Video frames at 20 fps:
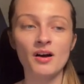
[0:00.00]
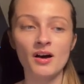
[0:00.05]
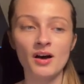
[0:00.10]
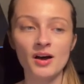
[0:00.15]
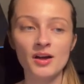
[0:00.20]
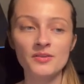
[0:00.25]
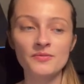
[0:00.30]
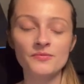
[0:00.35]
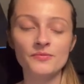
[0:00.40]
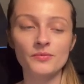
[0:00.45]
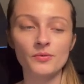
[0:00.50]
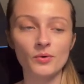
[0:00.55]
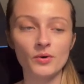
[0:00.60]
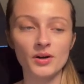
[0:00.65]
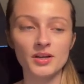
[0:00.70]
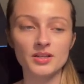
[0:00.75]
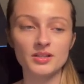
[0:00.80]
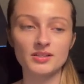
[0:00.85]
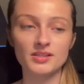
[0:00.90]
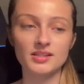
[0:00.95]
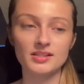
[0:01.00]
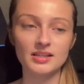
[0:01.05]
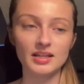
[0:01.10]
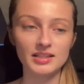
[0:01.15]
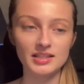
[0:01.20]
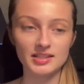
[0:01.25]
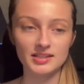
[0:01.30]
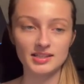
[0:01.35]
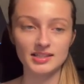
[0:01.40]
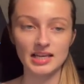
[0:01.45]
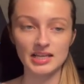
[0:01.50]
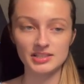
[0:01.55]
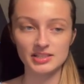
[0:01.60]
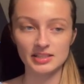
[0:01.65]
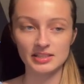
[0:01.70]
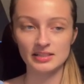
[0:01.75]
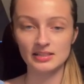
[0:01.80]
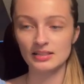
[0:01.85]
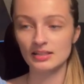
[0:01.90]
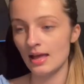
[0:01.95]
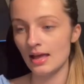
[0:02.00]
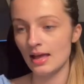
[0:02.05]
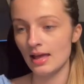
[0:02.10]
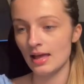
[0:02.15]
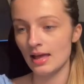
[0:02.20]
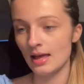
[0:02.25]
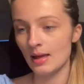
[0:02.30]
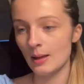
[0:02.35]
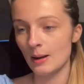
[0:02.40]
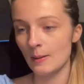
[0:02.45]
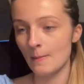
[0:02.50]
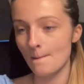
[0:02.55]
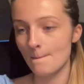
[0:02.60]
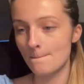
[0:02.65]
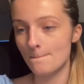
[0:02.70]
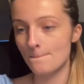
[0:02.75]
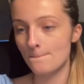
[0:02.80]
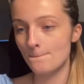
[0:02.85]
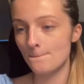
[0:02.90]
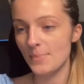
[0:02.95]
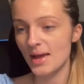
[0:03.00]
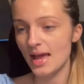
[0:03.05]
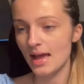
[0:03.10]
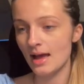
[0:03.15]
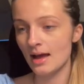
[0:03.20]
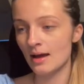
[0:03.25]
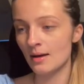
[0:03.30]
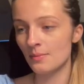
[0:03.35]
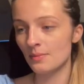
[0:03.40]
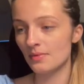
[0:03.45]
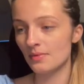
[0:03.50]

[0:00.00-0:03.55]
on for your studies session. And bam,